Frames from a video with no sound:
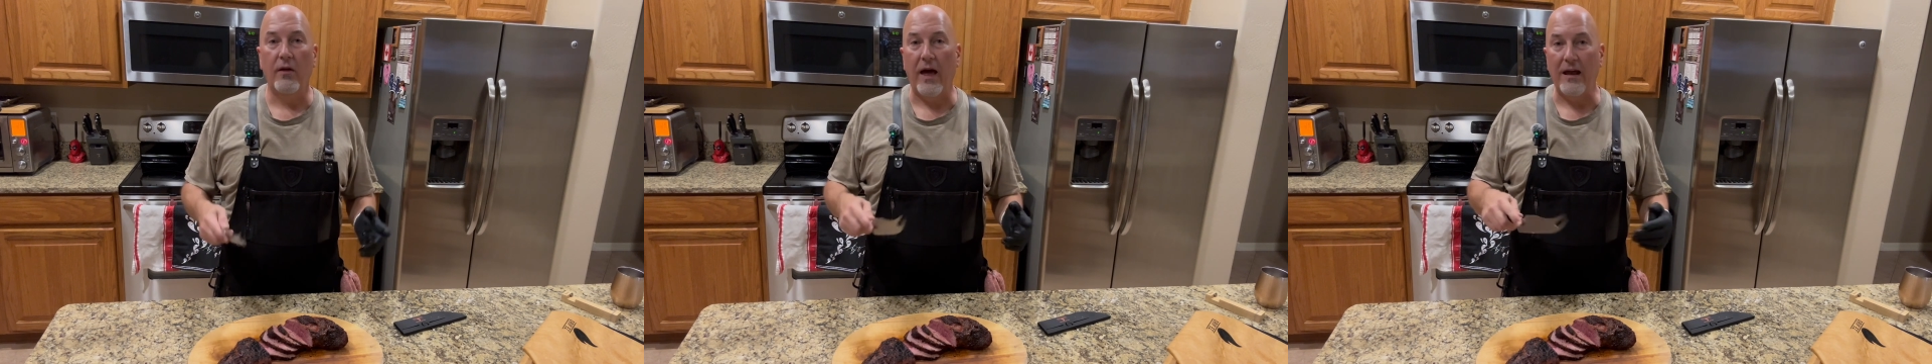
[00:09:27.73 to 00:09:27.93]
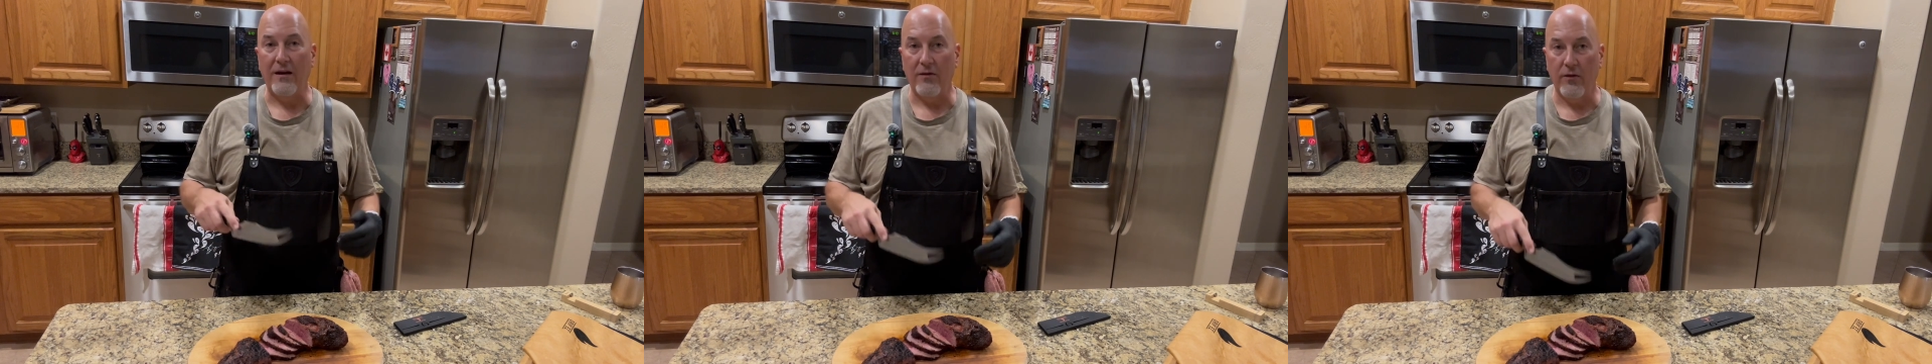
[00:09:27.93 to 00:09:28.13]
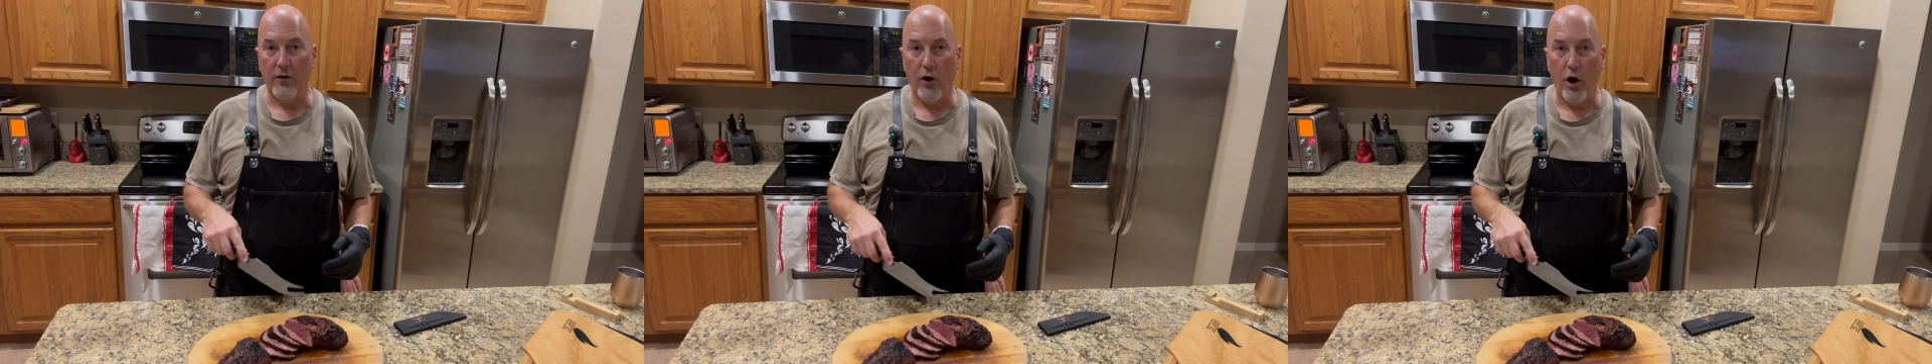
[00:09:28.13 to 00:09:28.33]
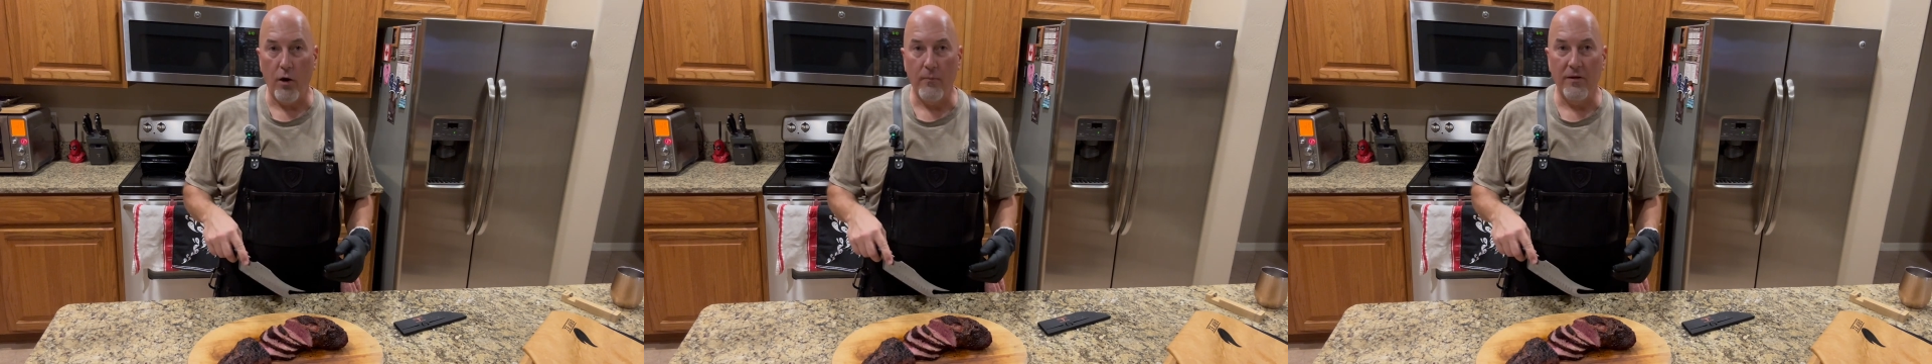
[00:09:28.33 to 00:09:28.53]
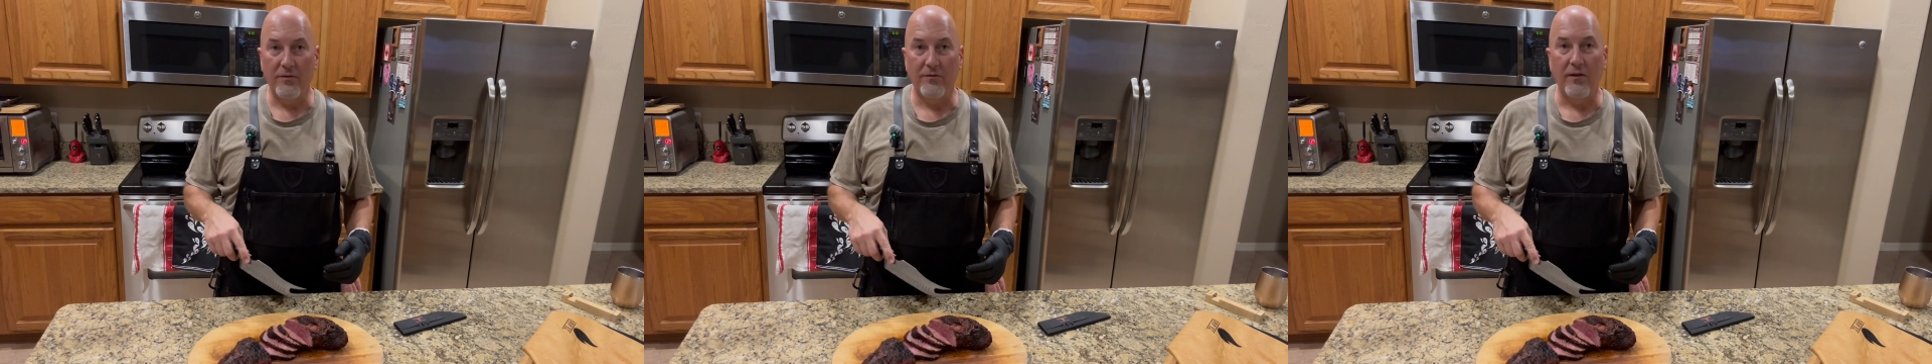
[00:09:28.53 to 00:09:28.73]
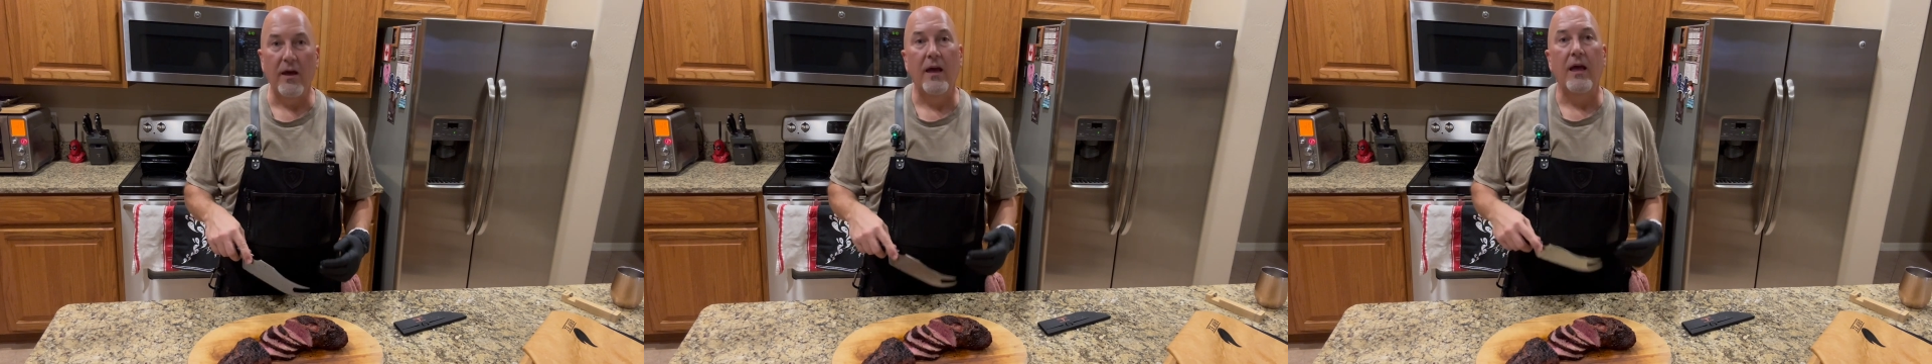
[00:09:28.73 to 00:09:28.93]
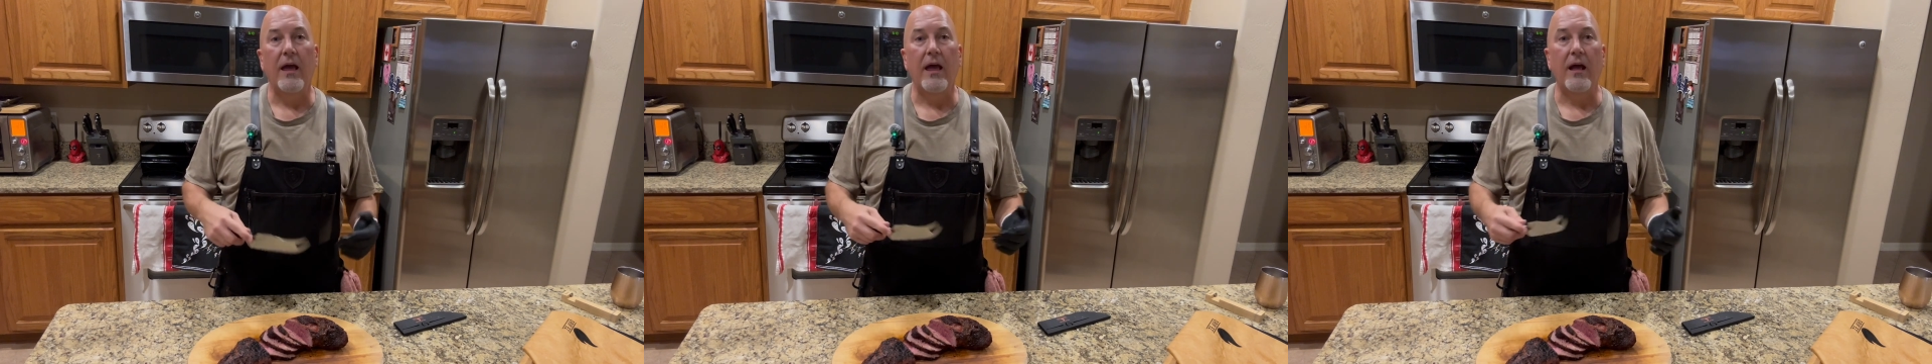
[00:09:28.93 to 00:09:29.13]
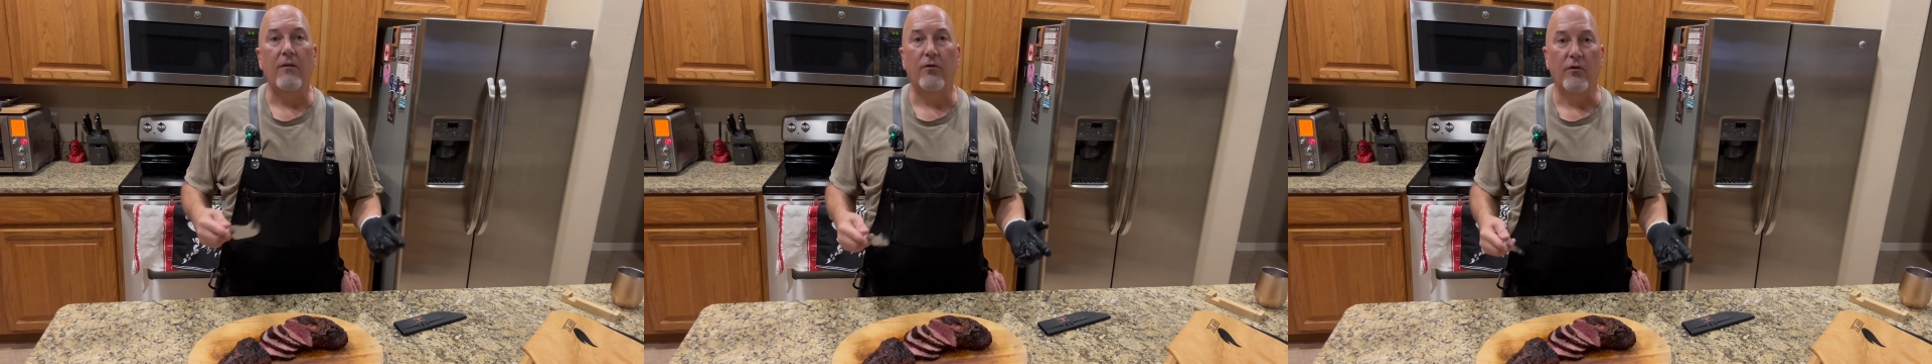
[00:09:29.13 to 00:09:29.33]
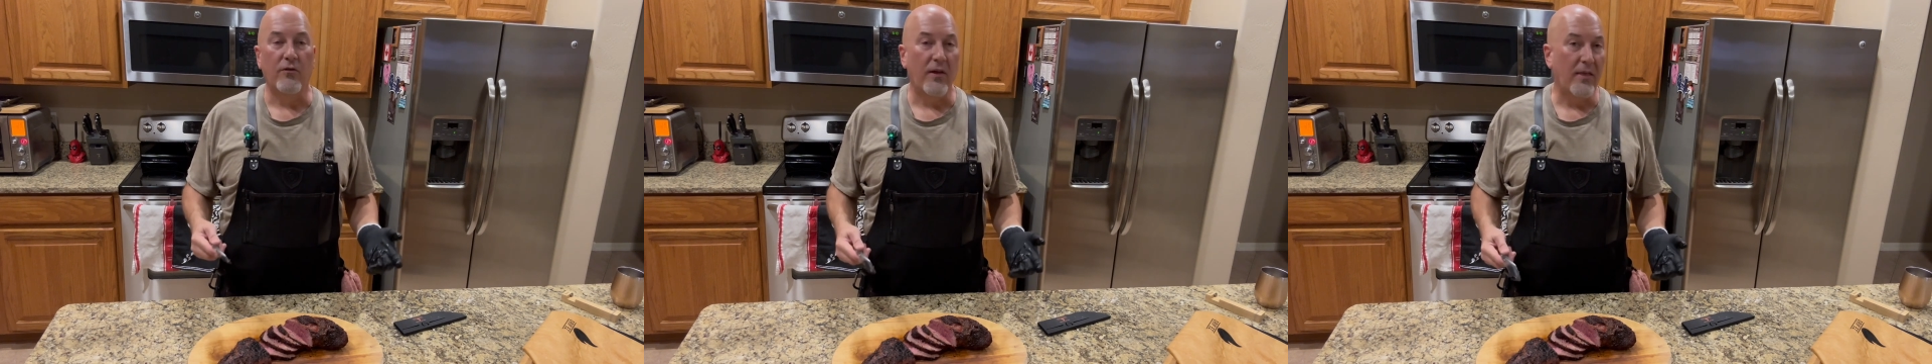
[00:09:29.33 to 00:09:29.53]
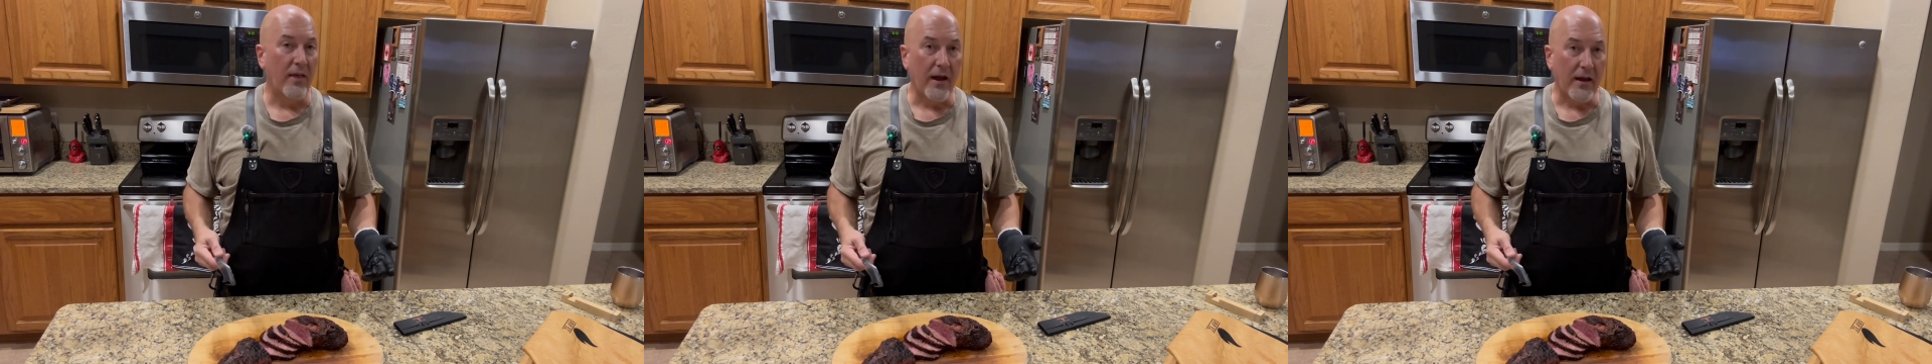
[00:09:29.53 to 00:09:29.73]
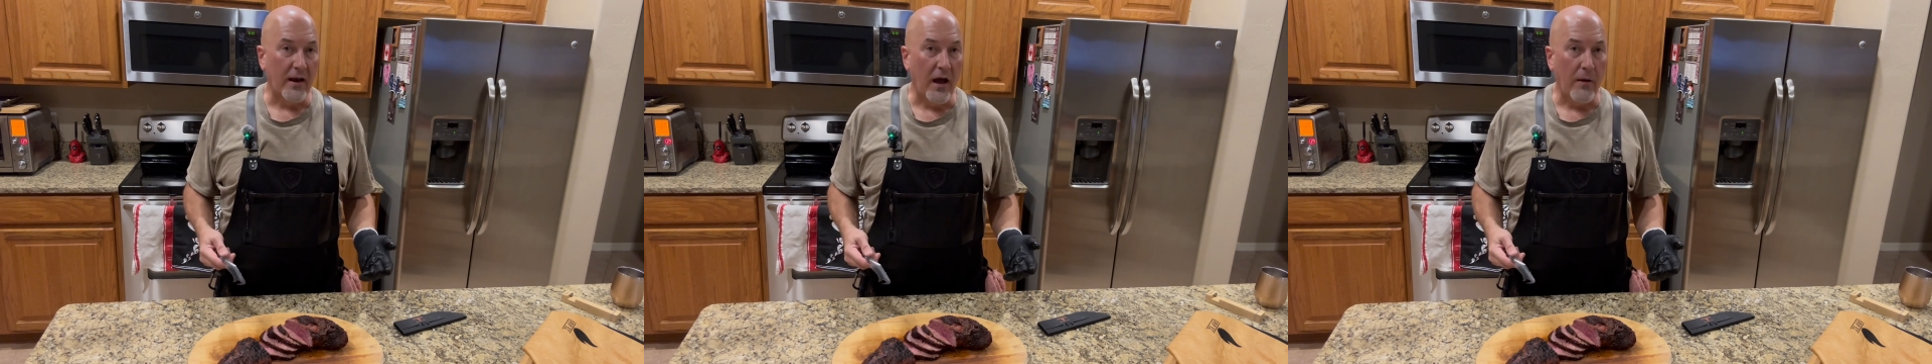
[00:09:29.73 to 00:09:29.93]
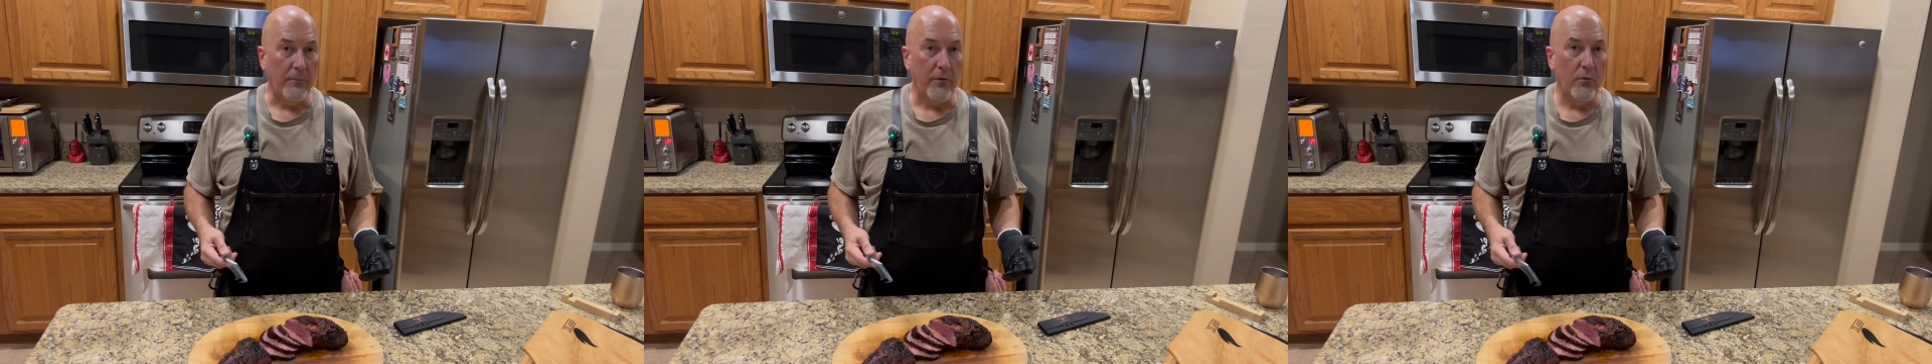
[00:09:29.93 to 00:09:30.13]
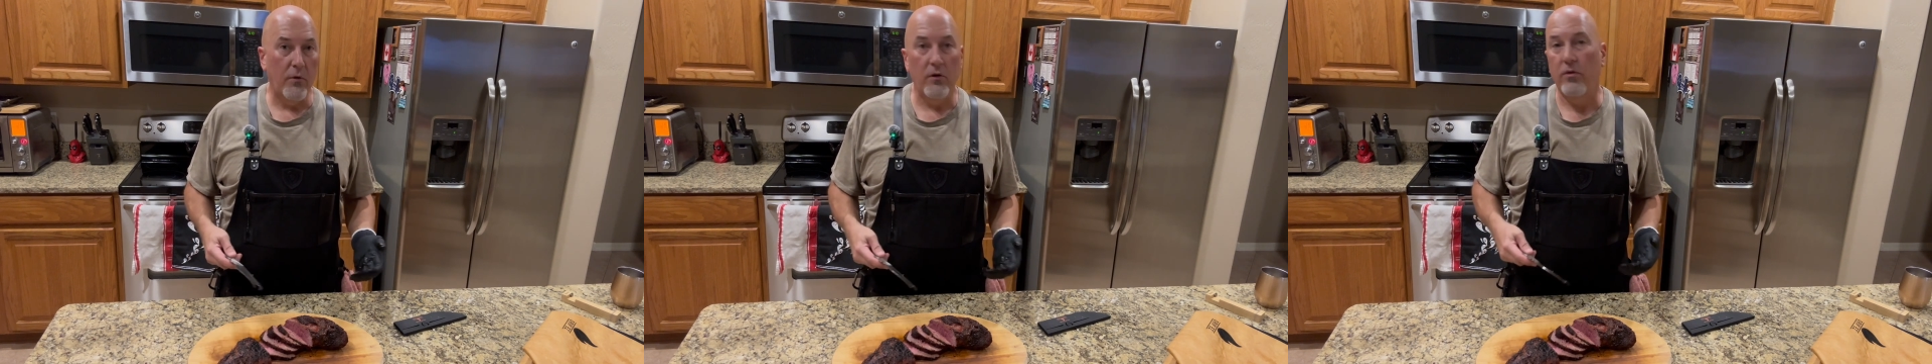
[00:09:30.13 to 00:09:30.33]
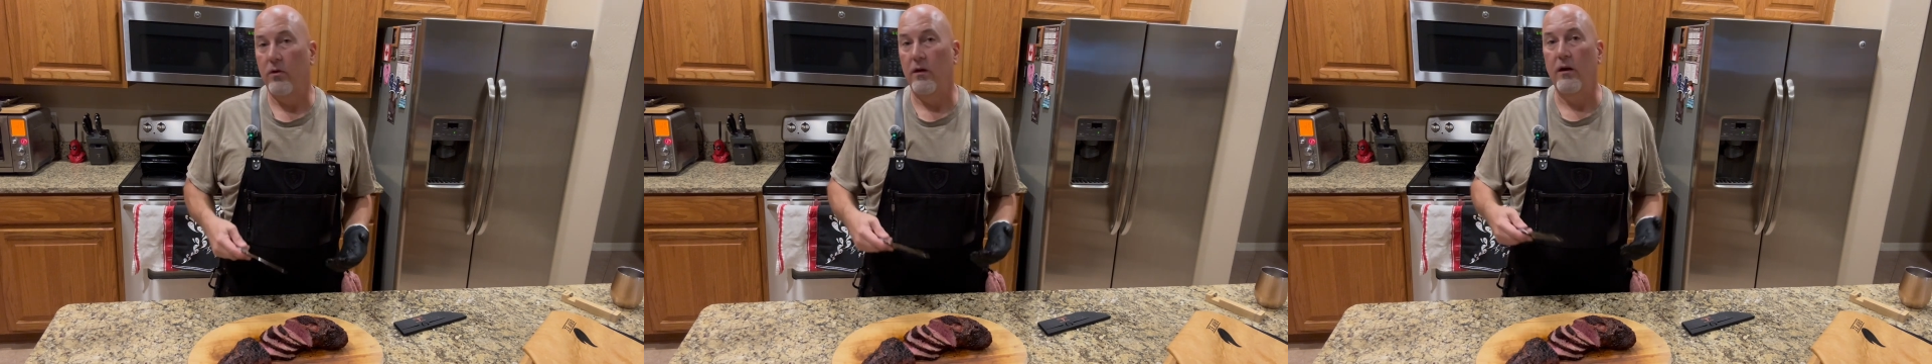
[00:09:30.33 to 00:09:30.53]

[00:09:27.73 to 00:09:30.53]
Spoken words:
add it in the comments. If there's anything I can help you with,